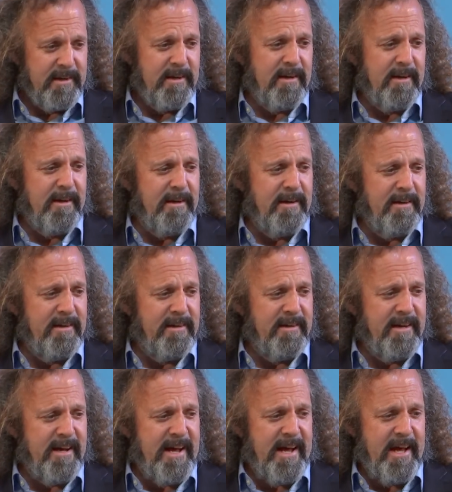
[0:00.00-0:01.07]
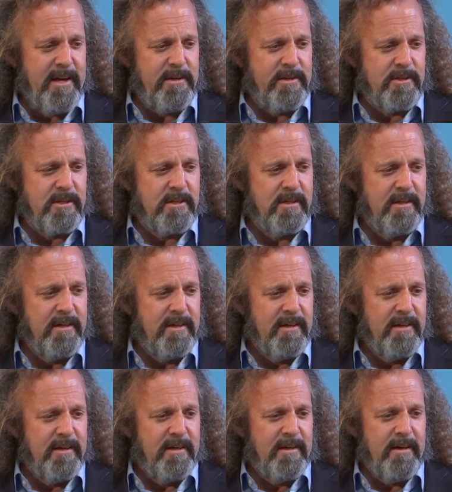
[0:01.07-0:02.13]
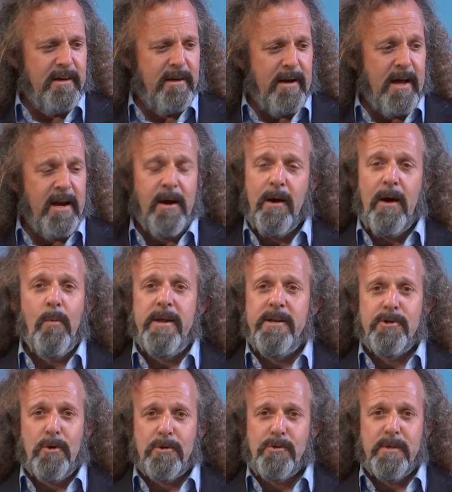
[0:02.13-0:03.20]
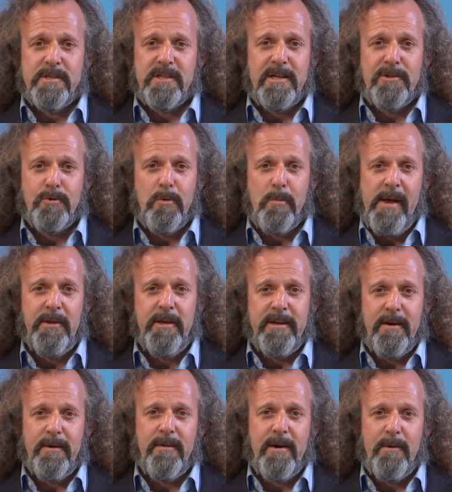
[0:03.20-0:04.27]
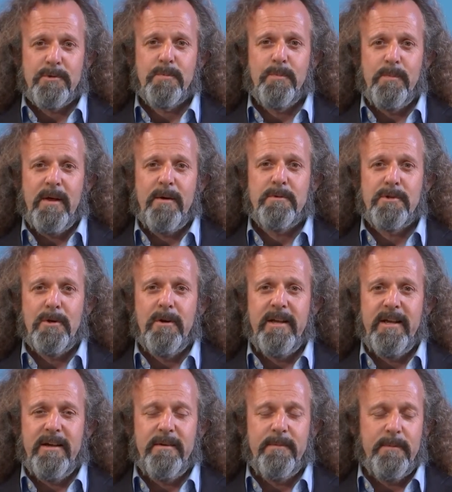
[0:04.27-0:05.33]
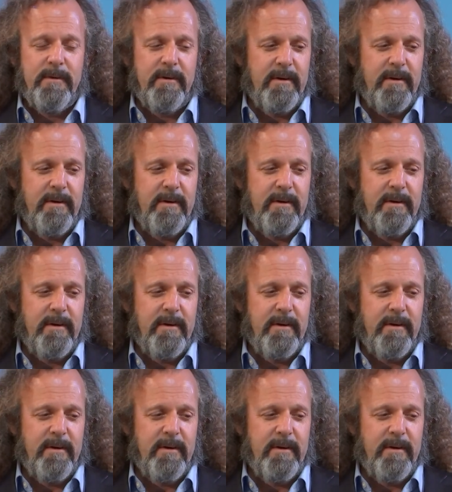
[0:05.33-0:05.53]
And I went and talked to Extinction Rebellion. That was certainly an